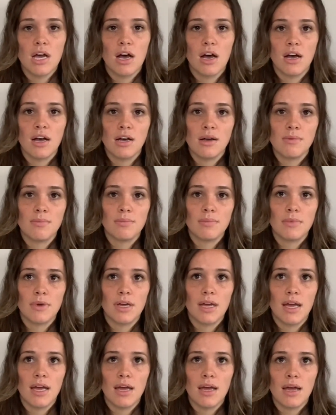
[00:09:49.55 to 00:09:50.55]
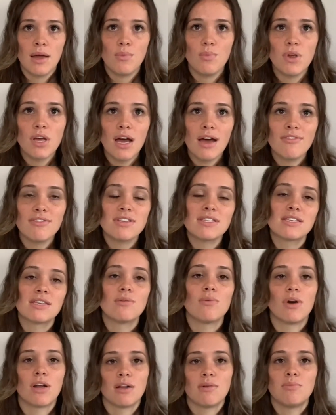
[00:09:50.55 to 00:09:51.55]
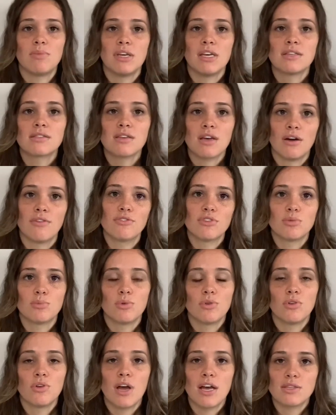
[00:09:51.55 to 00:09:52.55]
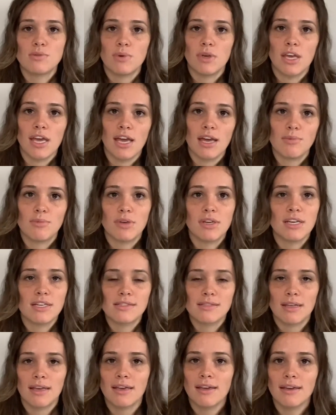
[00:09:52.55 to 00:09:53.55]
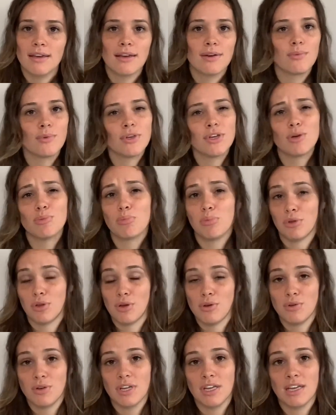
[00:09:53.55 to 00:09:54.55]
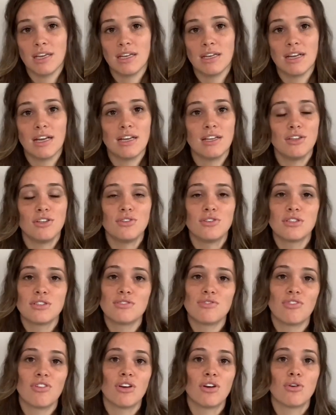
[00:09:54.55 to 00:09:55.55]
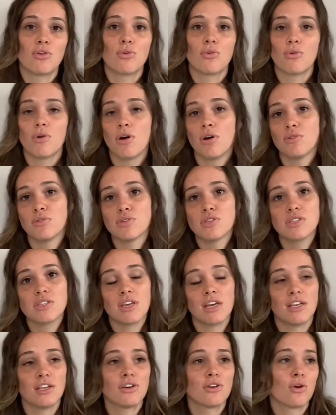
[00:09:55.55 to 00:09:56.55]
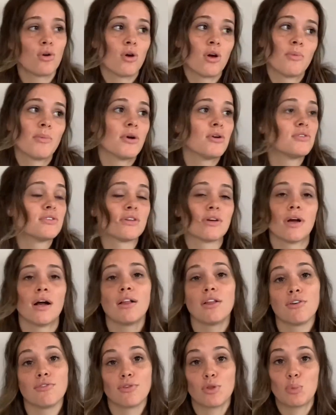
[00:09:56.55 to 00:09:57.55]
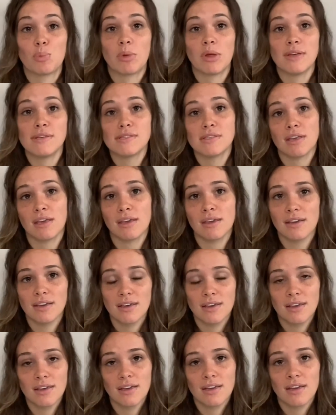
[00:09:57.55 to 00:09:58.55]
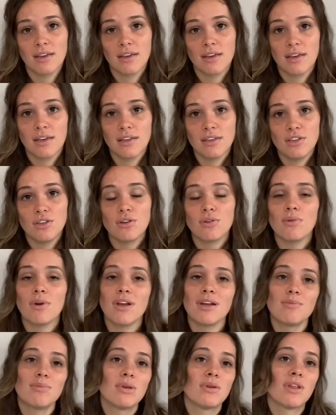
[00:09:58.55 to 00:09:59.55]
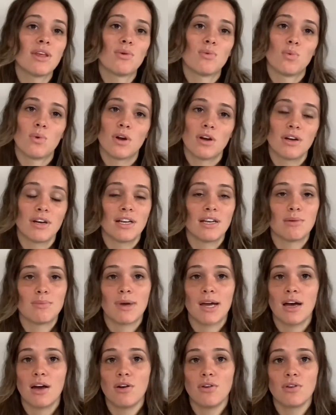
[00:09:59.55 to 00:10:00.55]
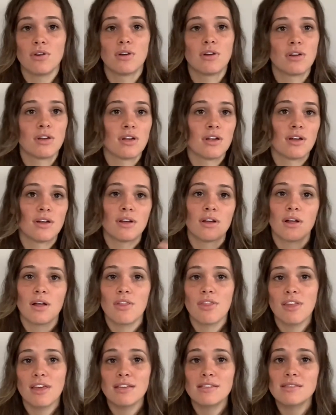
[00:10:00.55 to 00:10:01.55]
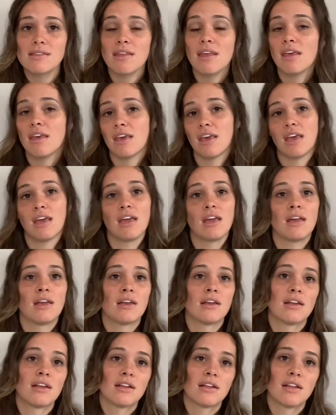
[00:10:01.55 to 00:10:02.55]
And we obviously want to be as comfortable as we can, because like when you're bloated and you just feel gross and your hormones are all over the place, like you don't want to be like worrying about things leaking and